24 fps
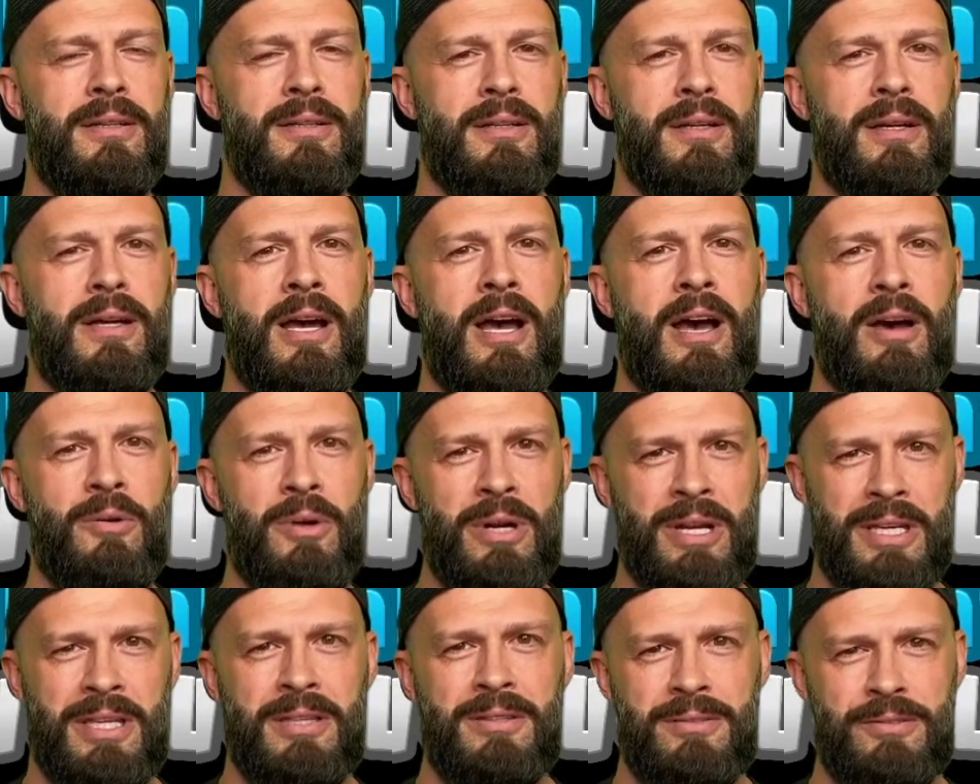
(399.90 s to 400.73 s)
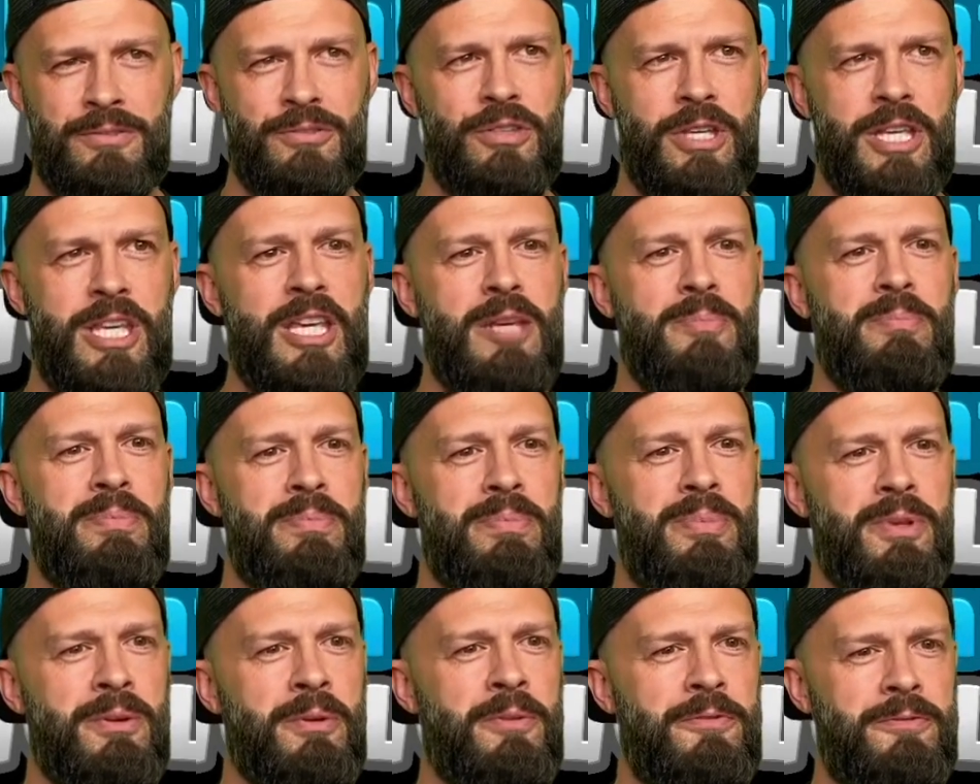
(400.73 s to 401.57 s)
I want to
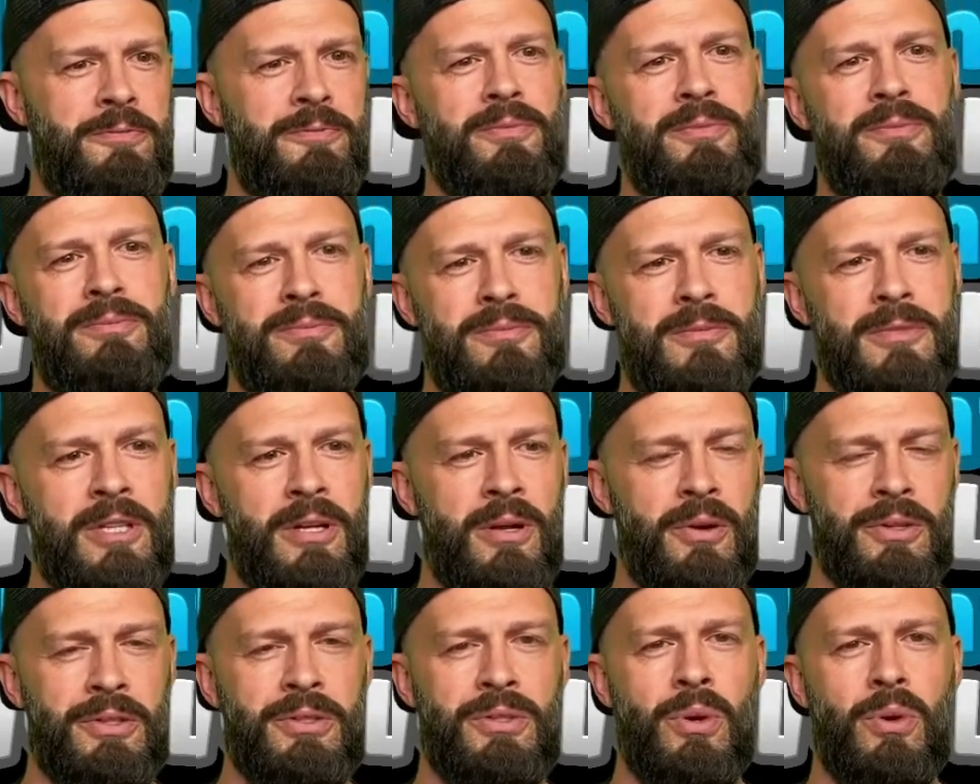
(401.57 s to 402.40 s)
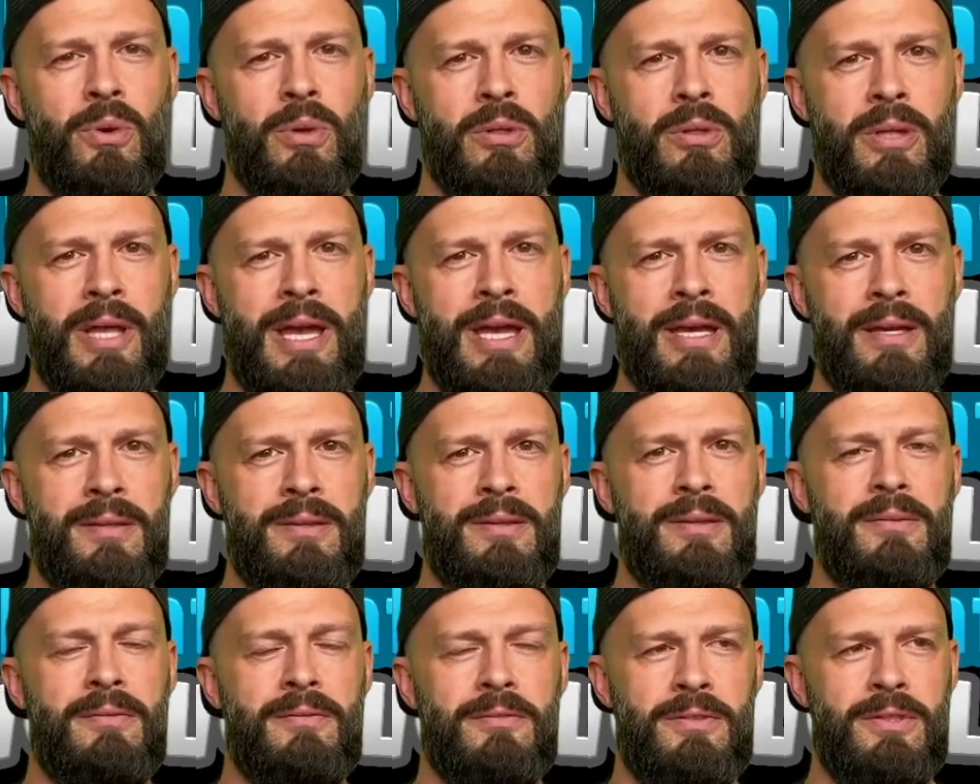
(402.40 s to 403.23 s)
keep the total
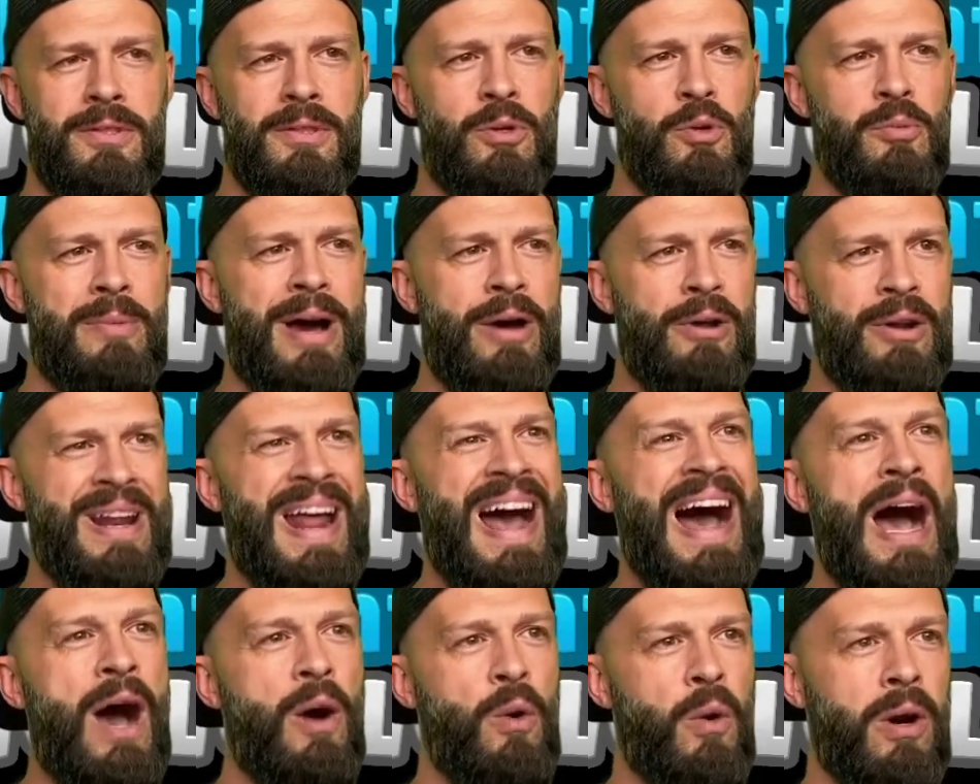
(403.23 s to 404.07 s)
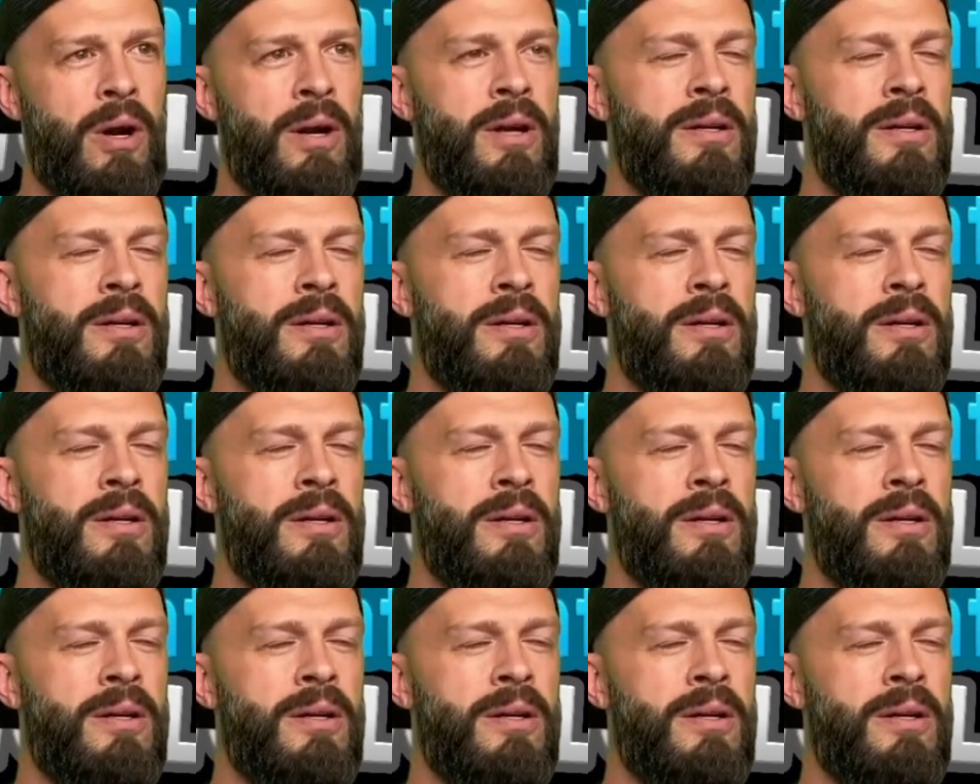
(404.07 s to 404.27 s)
length to about an hour,